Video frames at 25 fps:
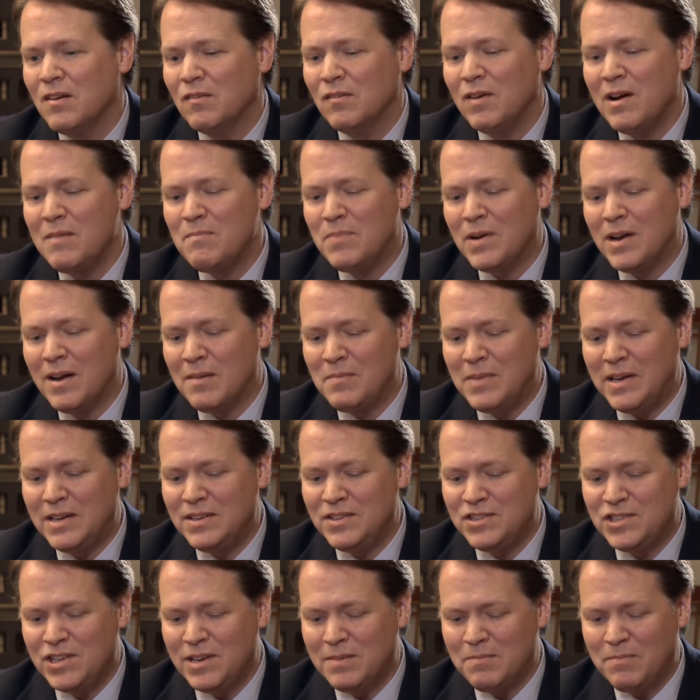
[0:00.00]
Yeah, right, but I
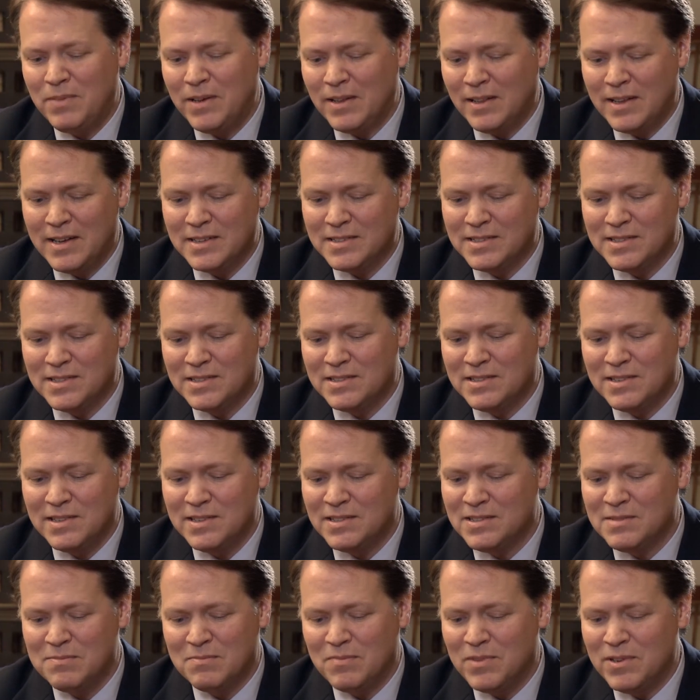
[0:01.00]
mean, GMPLS
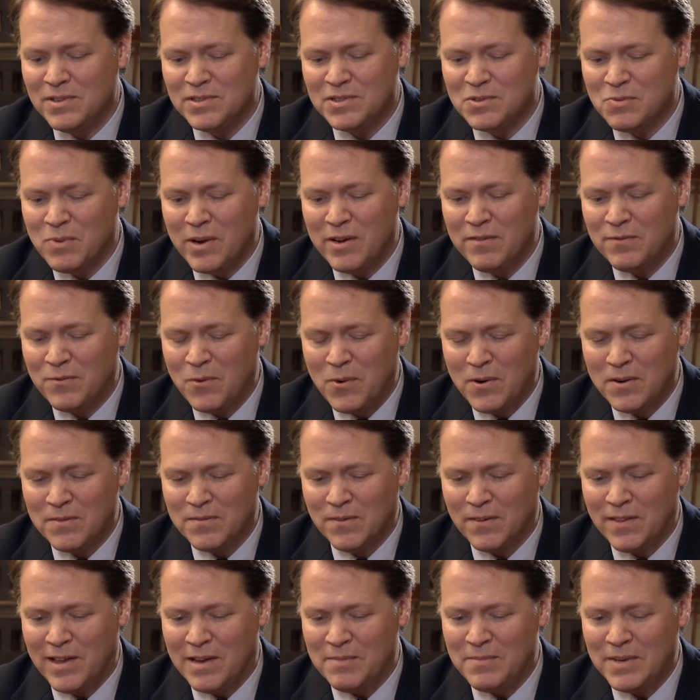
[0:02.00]
is the way forward
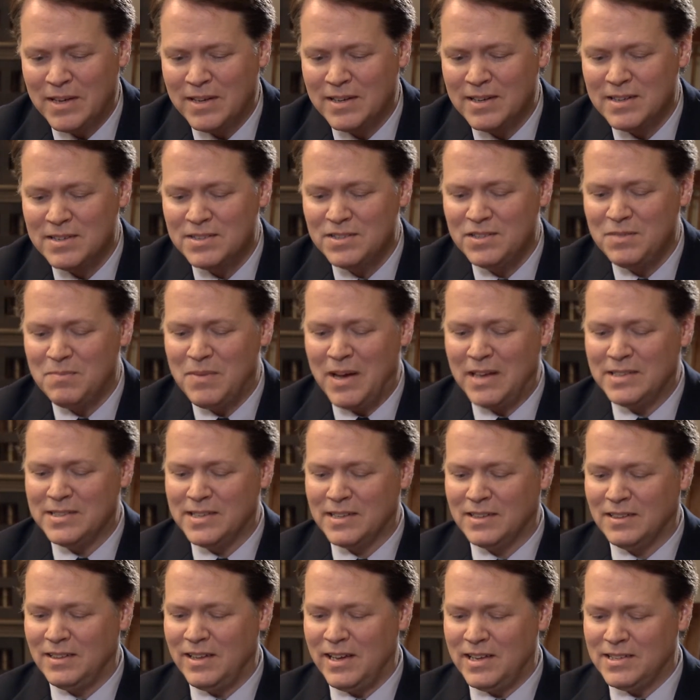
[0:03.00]
for that, because you
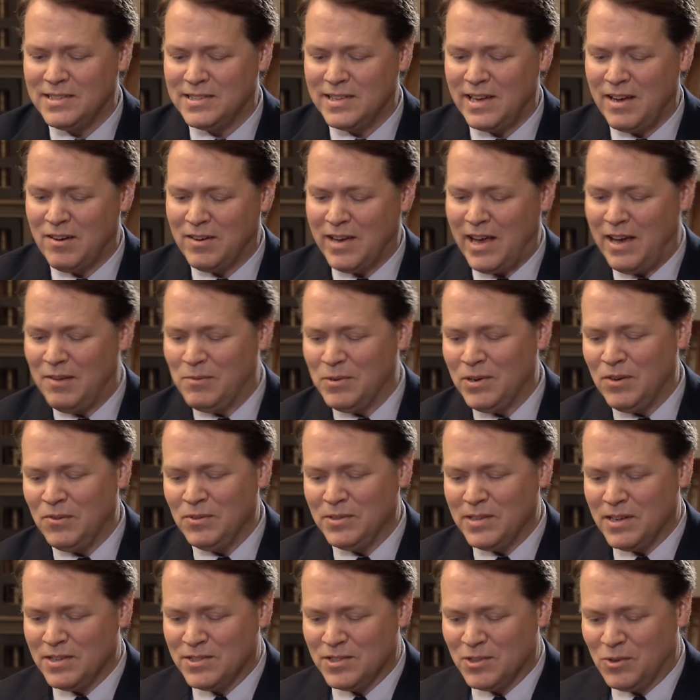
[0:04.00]
basically say, okay, well,
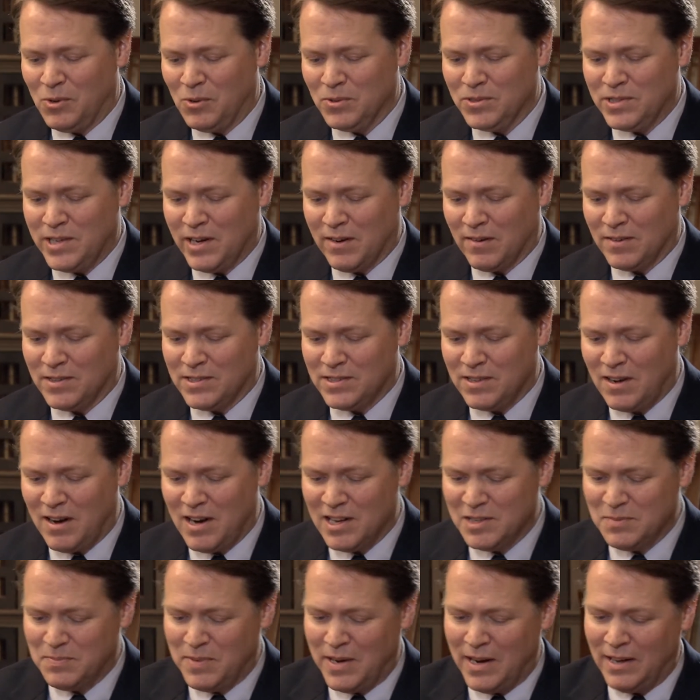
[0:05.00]
don't tell us the whole secret
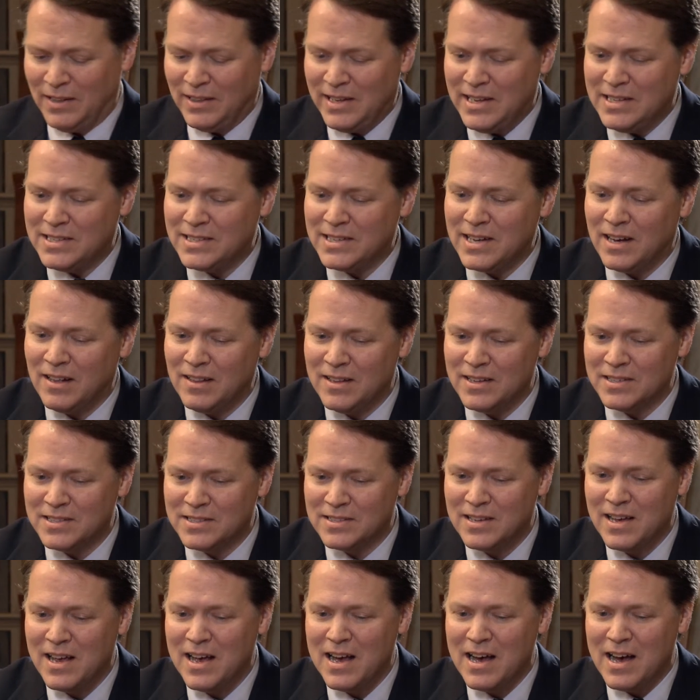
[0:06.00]
sauce, but at least tell
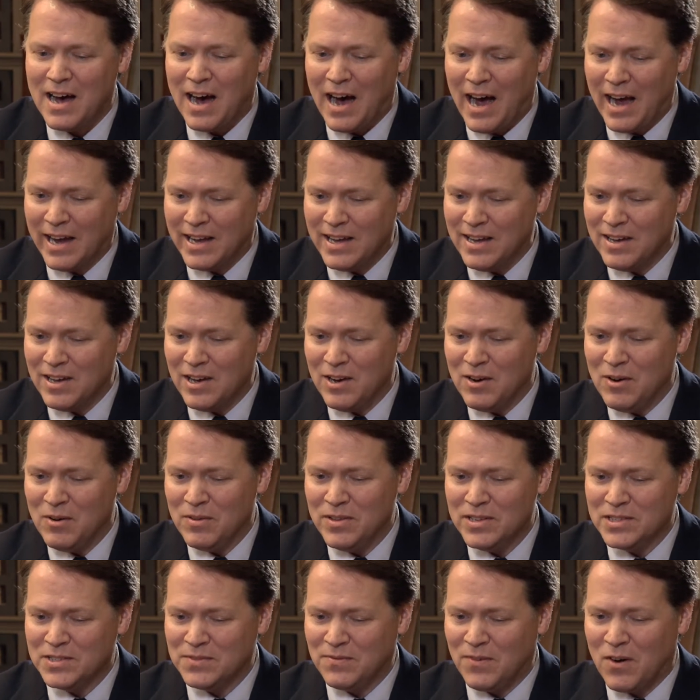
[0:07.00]
us I can
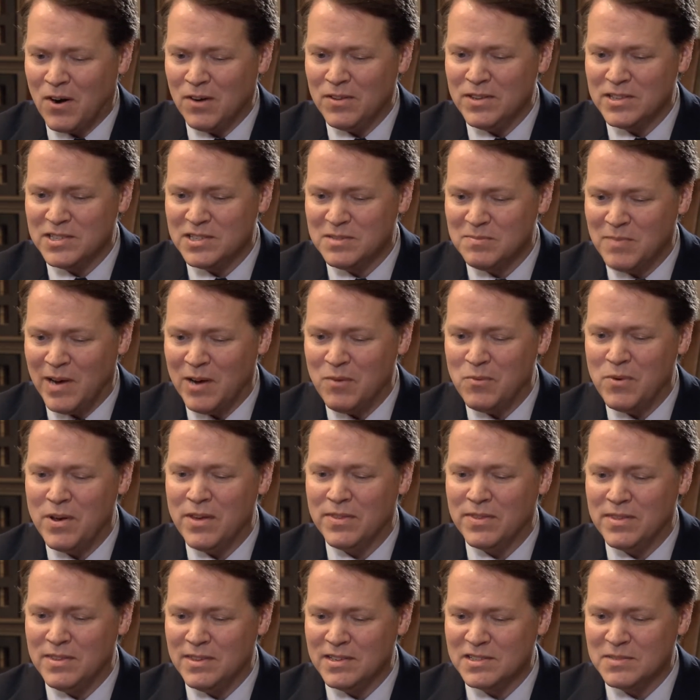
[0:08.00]
go this far, this is my
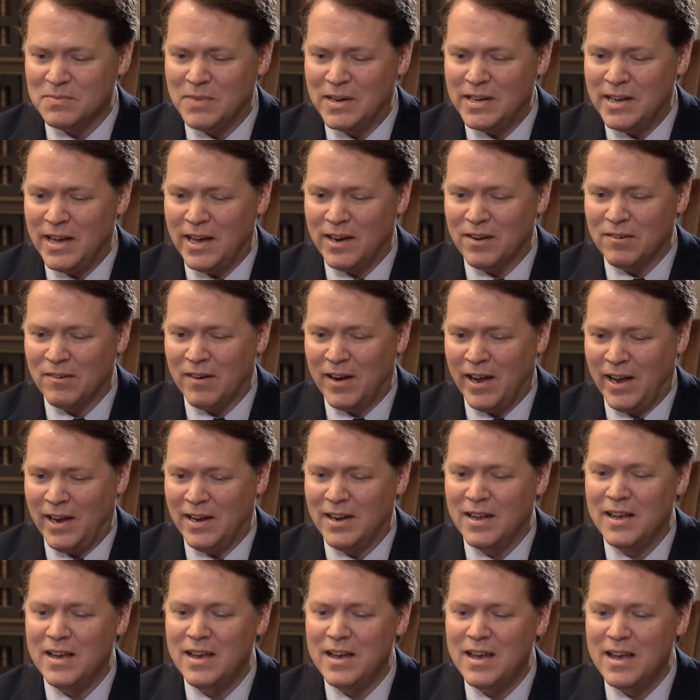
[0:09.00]
width, and this is my data
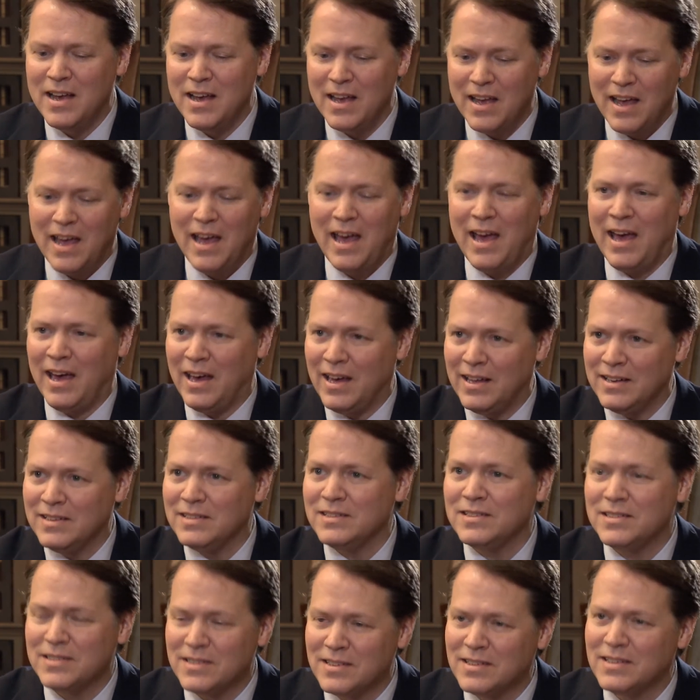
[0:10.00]
rate,
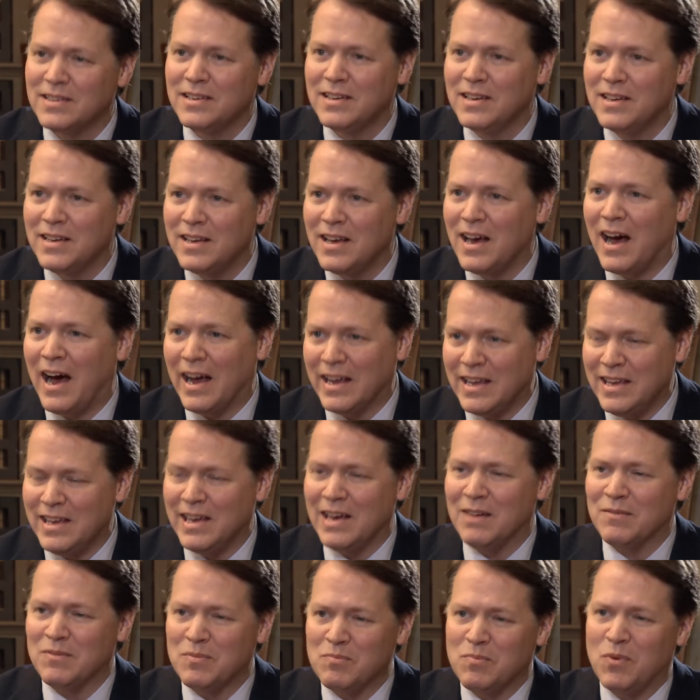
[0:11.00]
and I can
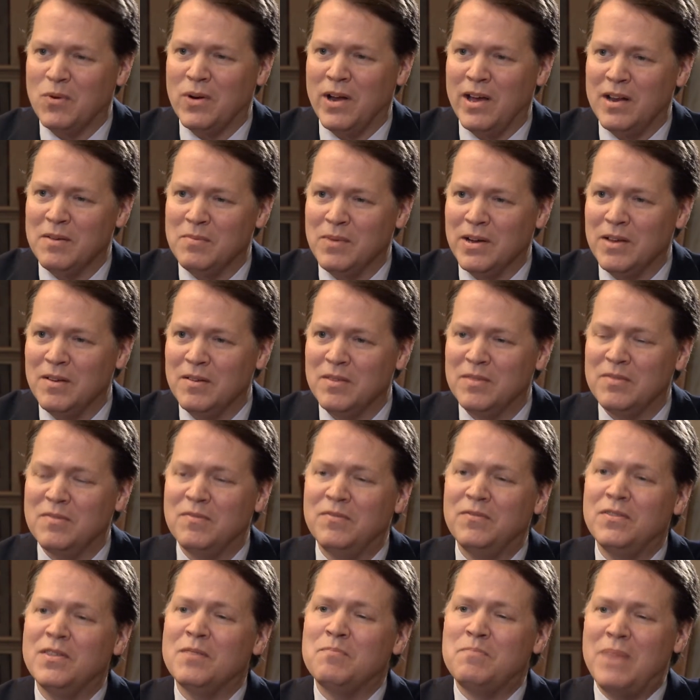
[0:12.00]
get from point A to
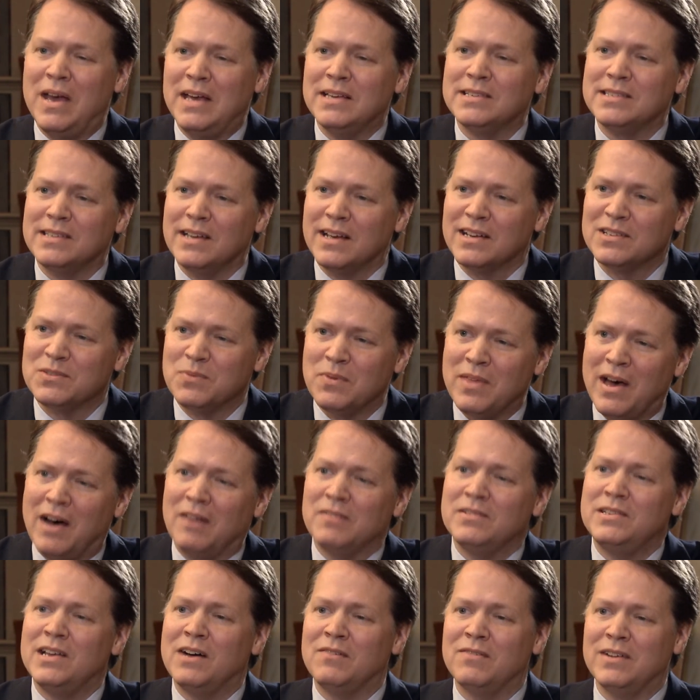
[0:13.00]
the basics
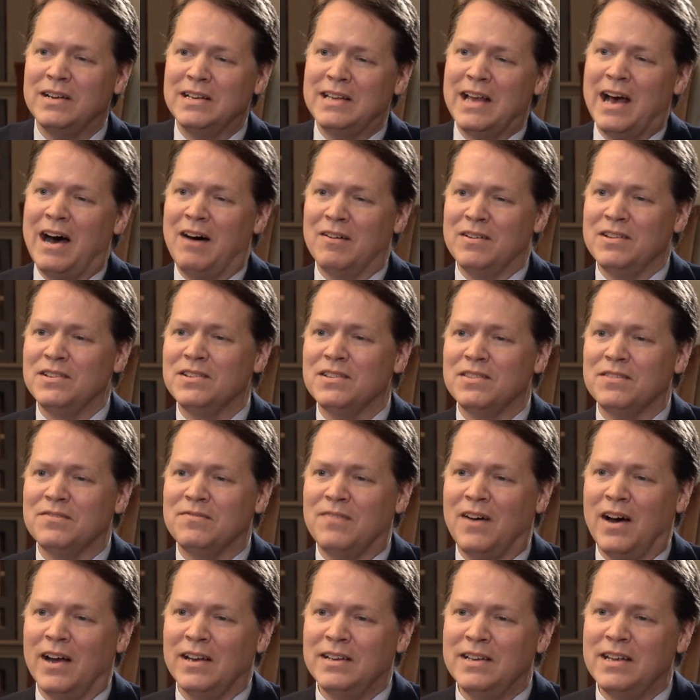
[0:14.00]
without delving down into the
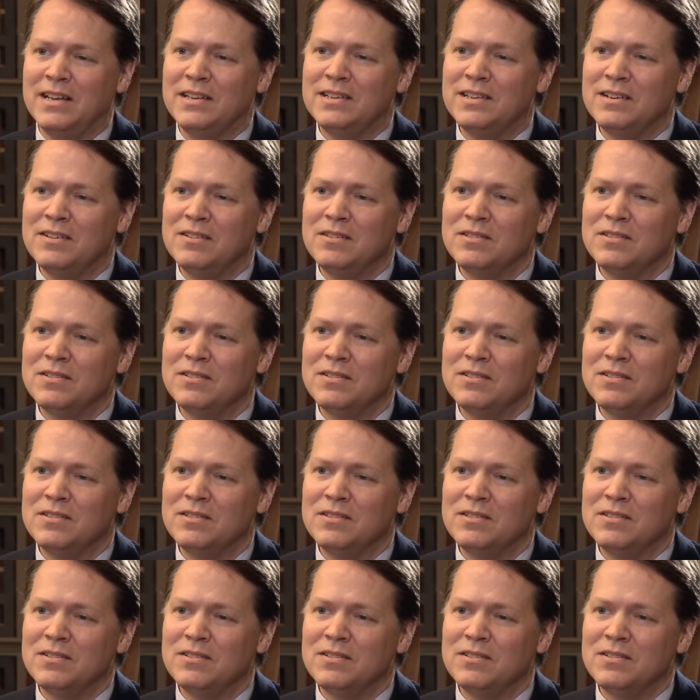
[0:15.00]
fine details.